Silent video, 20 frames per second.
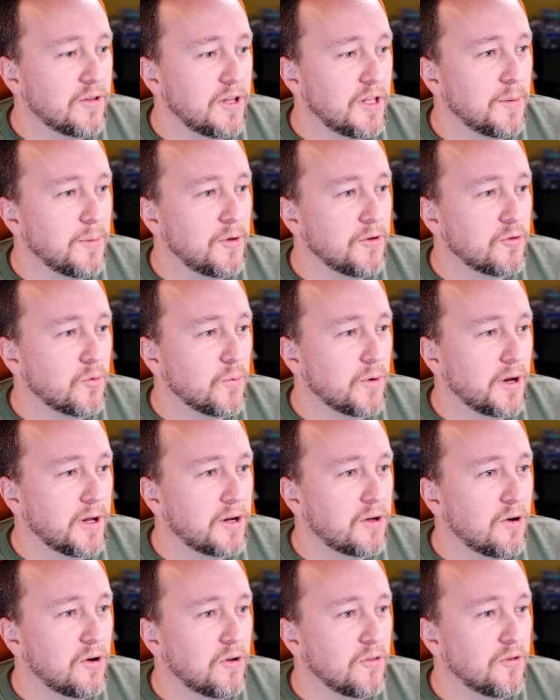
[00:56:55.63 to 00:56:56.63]
image of what I
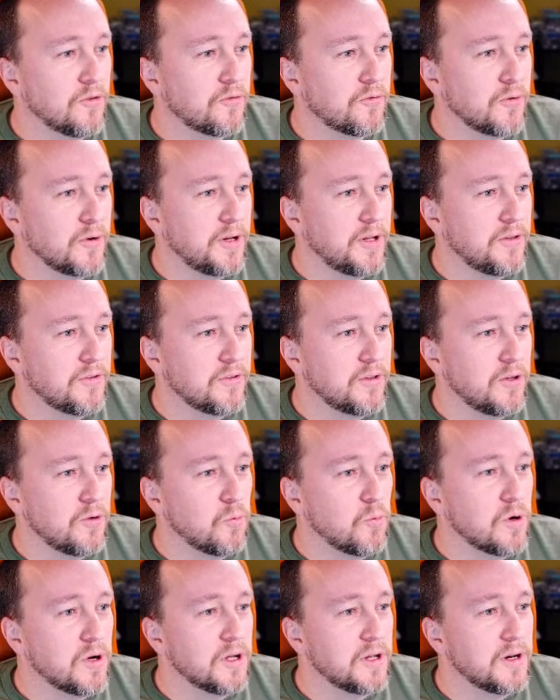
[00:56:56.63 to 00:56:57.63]
called the Free
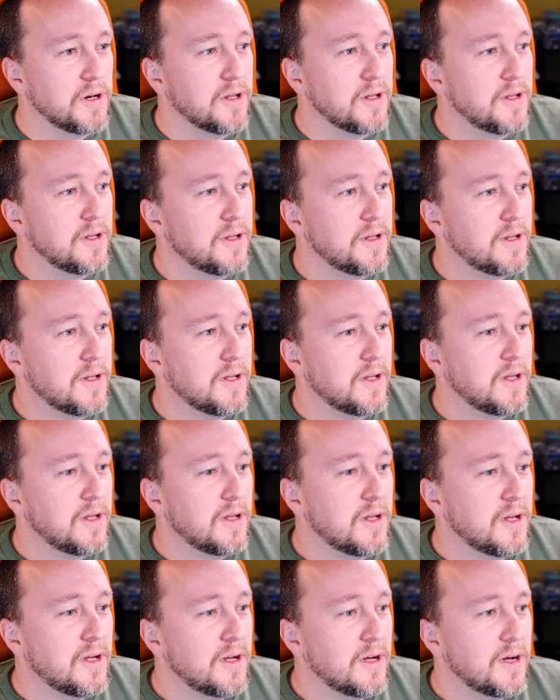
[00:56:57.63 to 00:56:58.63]
Z1.
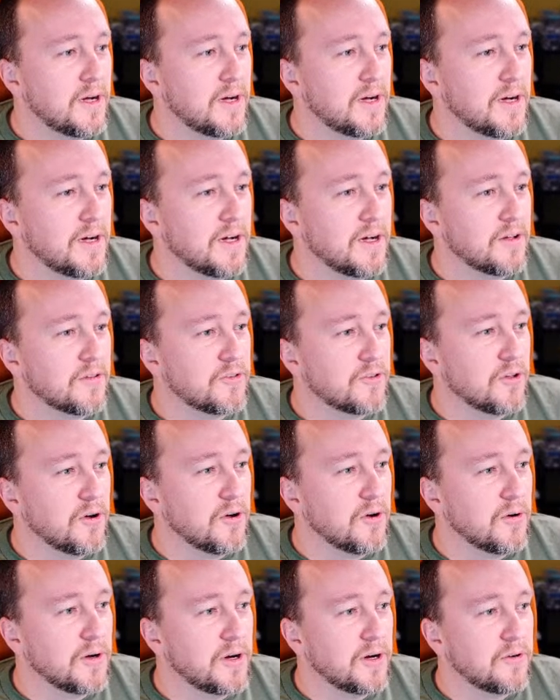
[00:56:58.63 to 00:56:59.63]

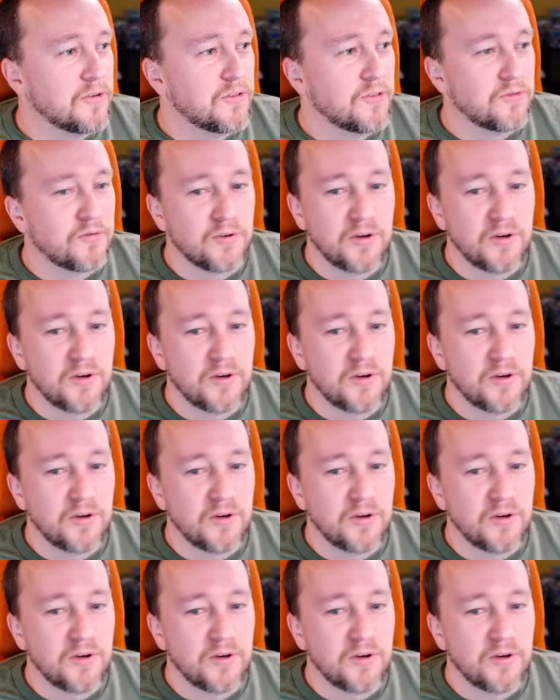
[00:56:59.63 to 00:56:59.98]
So here's the Free